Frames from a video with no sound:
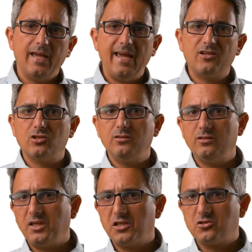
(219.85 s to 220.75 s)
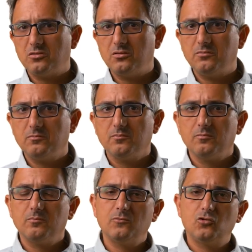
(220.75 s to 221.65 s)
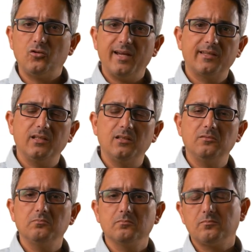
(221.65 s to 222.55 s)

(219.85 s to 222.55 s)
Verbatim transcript: action detection, tracking,